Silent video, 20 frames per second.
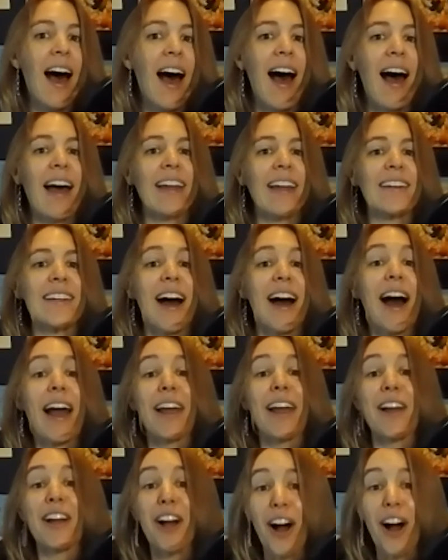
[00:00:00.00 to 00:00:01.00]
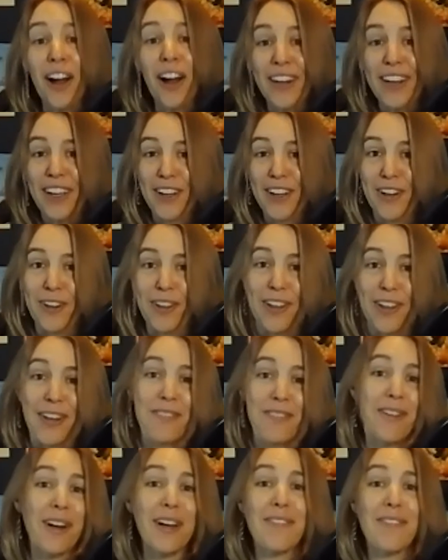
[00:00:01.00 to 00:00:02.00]
And I got here in a
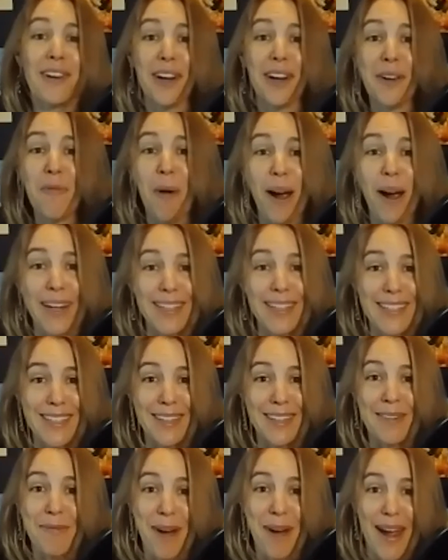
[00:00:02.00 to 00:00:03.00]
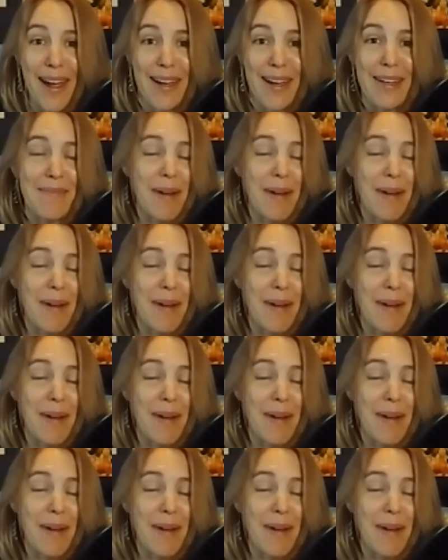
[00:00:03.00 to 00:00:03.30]
very, very winding way.